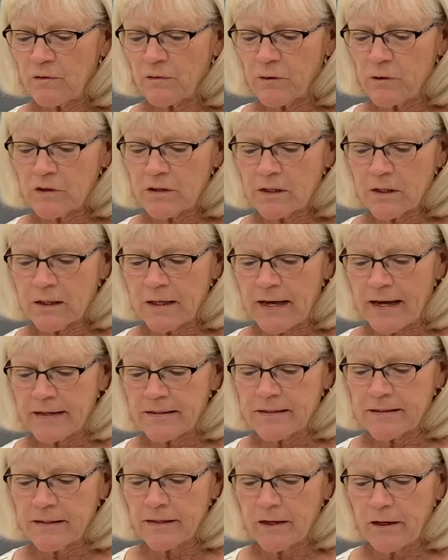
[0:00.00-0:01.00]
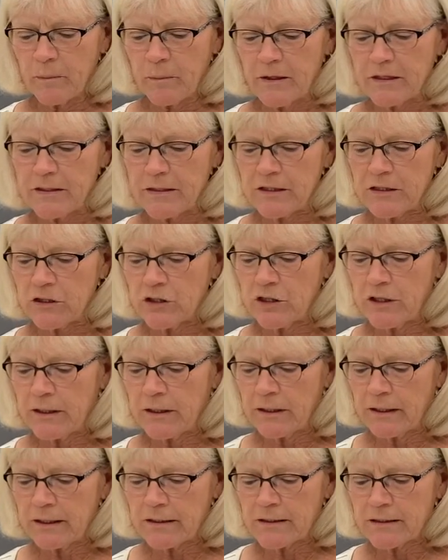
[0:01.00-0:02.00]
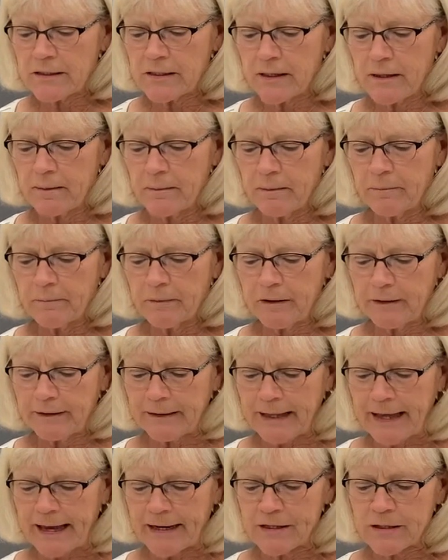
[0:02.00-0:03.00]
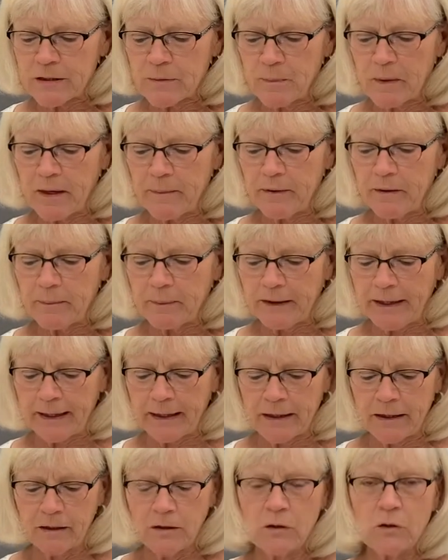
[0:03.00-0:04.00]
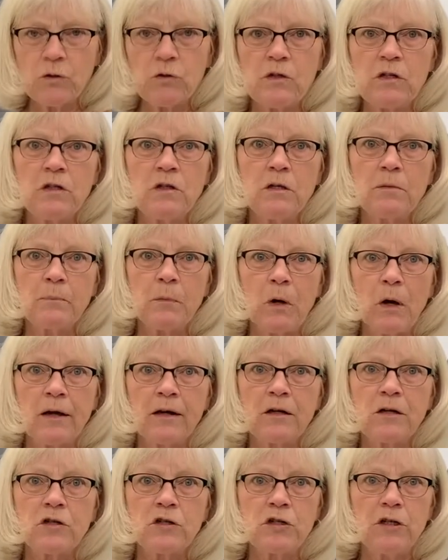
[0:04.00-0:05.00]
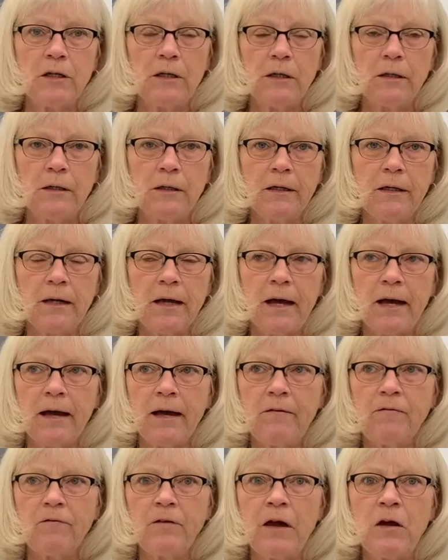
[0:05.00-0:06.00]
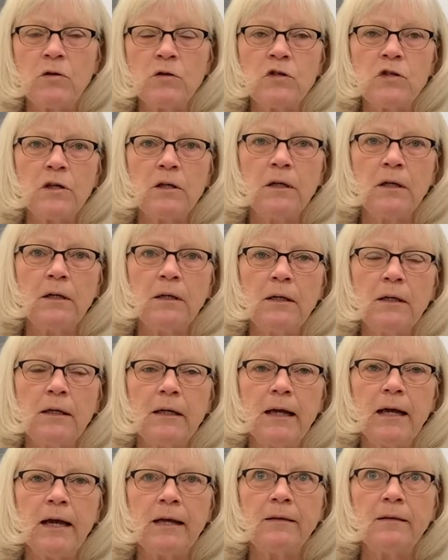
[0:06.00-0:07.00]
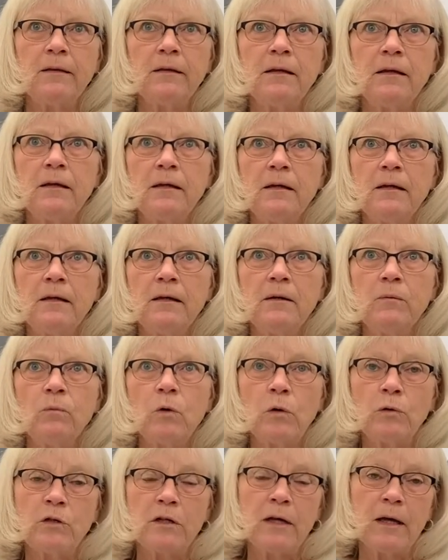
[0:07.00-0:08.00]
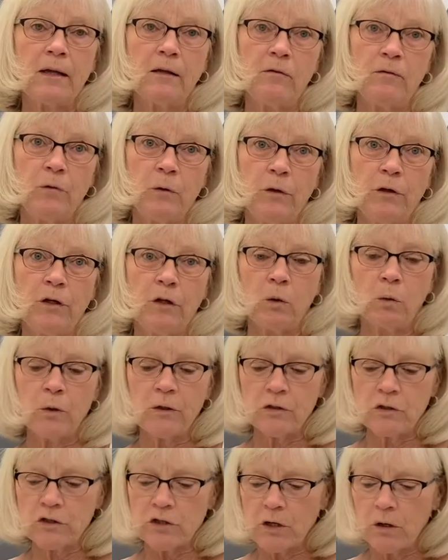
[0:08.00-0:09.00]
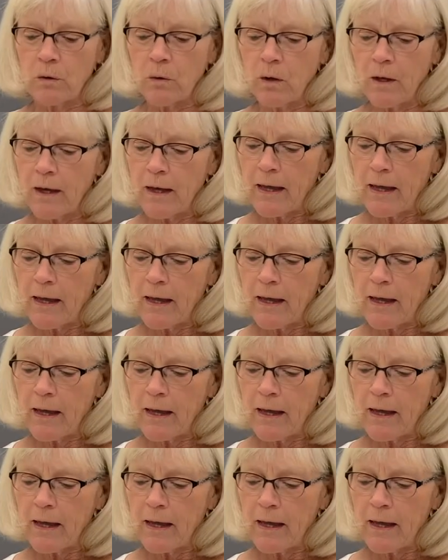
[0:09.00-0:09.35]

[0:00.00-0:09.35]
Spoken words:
first class that I'll be teaching. It's a lattice baby blanket using the product Chenille It. I found Chenille It at the Road to California quilt show,